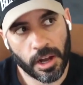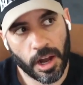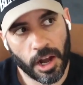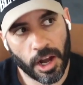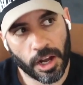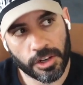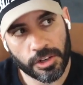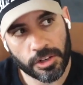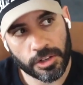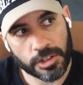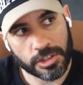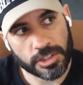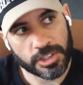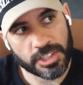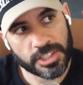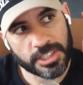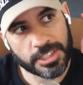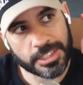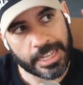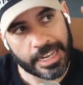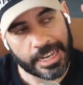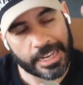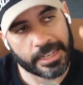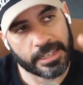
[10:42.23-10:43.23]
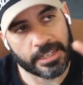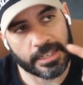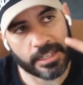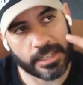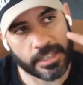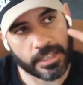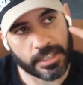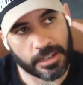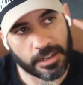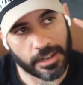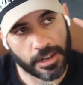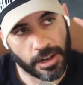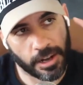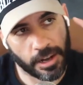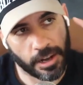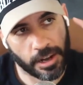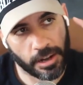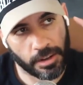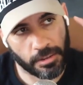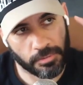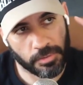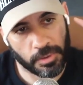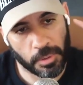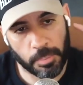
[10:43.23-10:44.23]
understanding
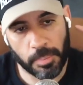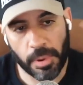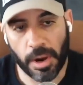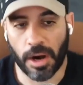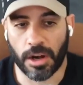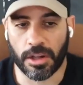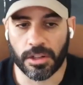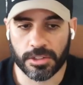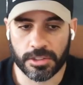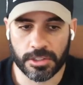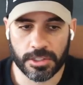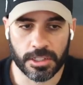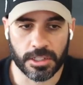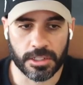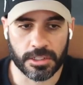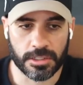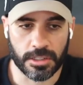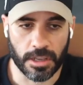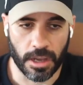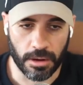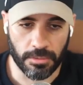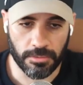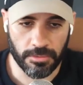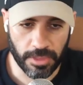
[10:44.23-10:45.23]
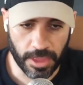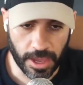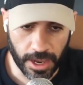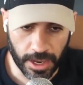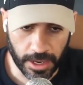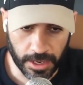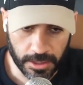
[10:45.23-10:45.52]
of the politics of that,